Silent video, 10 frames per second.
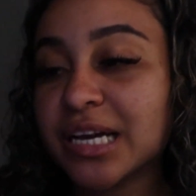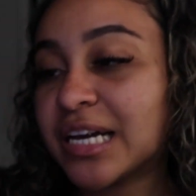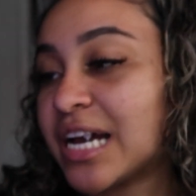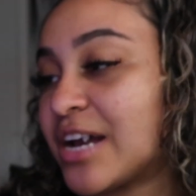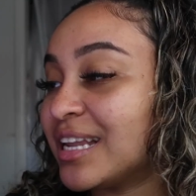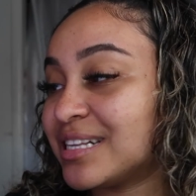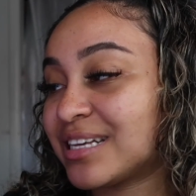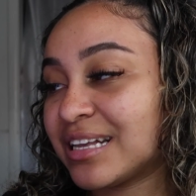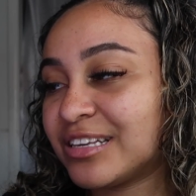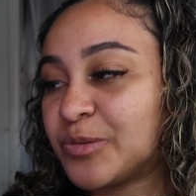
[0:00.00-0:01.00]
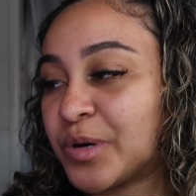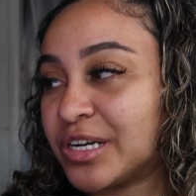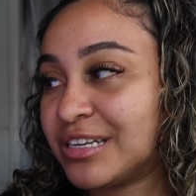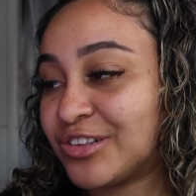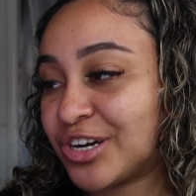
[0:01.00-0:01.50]
like let's get this
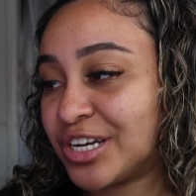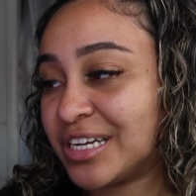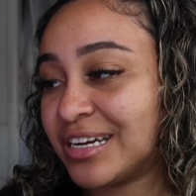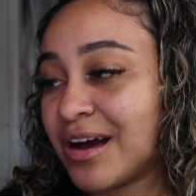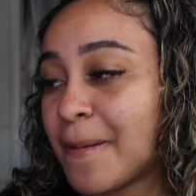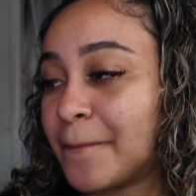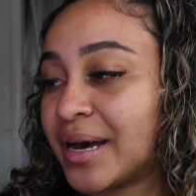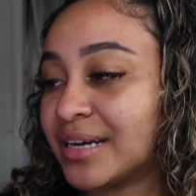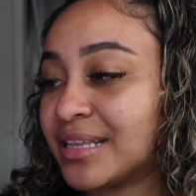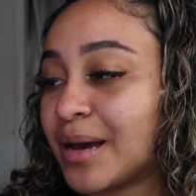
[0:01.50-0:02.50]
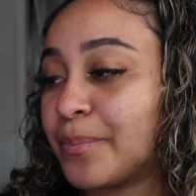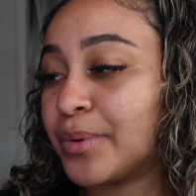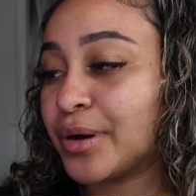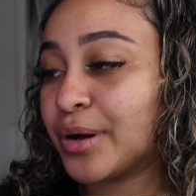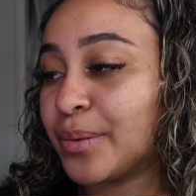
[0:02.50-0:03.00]
party started unpack that
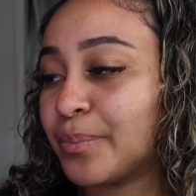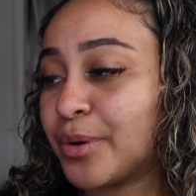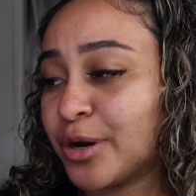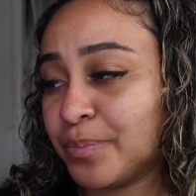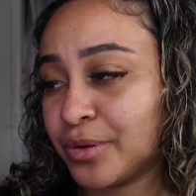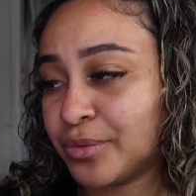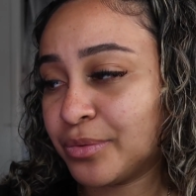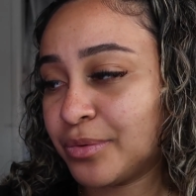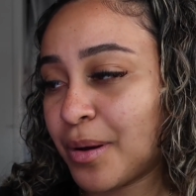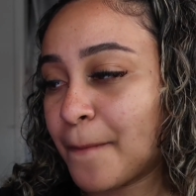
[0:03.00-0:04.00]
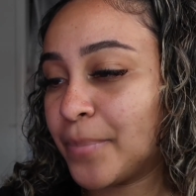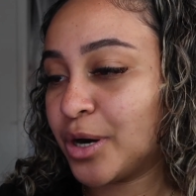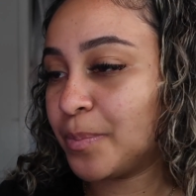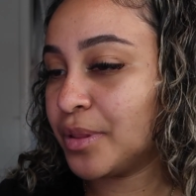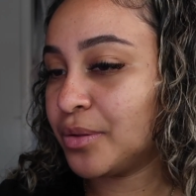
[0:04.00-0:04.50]
bur burple
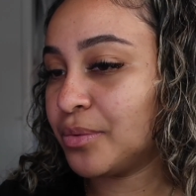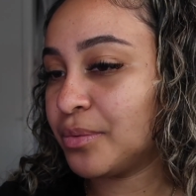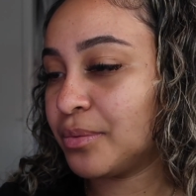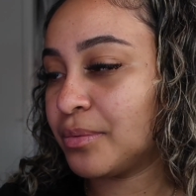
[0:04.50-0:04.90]
burple